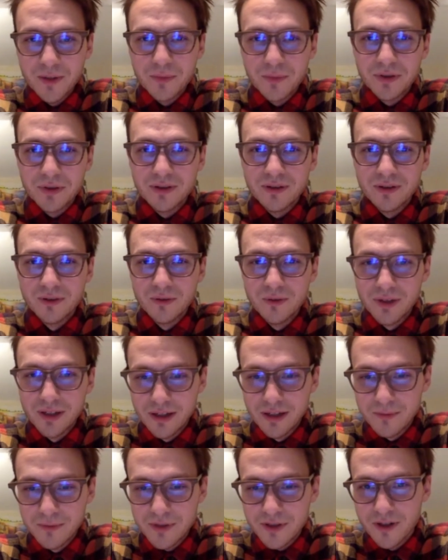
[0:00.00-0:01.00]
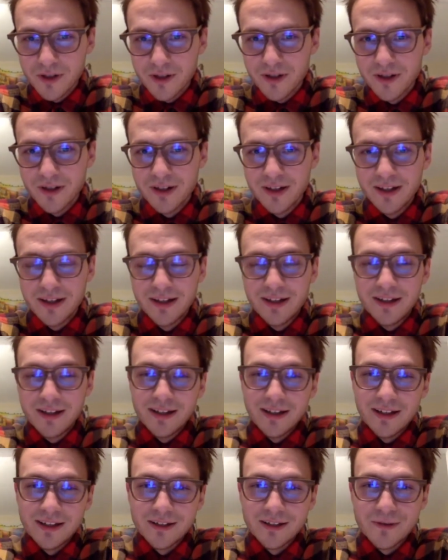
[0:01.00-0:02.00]
living up in New Hampshire,
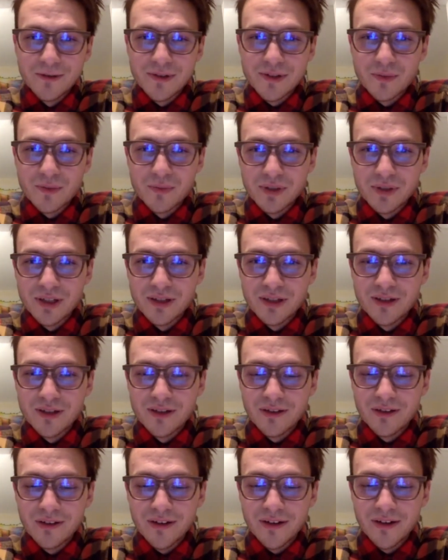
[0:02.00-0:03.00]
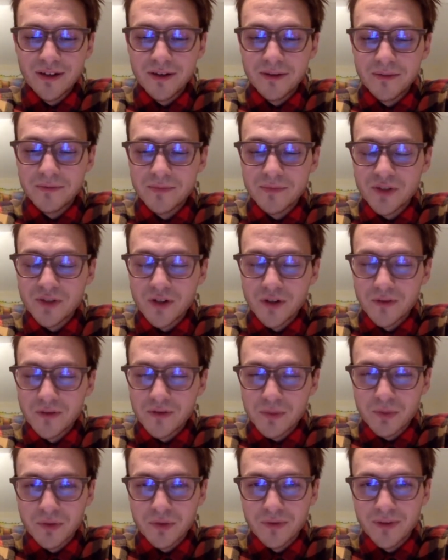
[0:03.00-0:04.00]
and there was a big
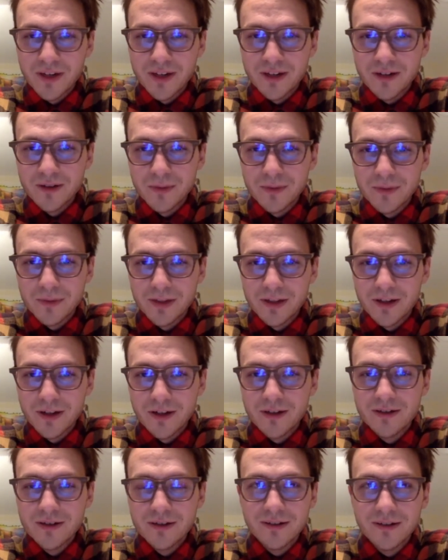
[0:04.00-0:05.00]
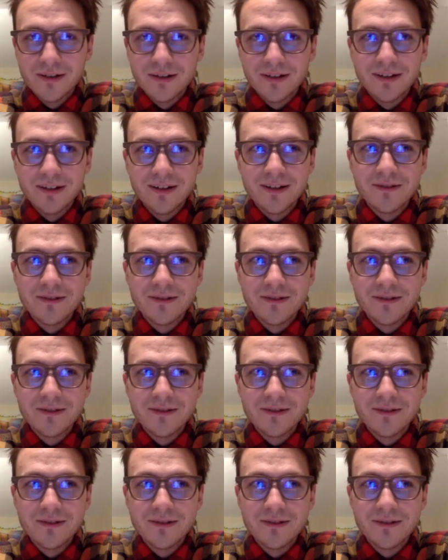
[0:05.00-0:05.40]
service provider up there.